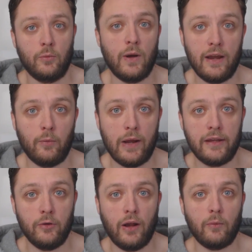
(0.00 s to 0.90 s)
Where are
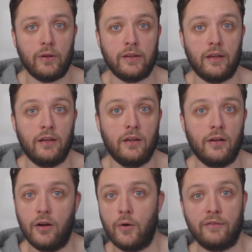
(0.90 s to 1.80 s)
you at with it?
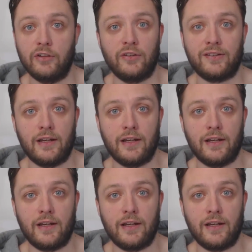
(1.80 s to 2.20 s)
Oh, I've not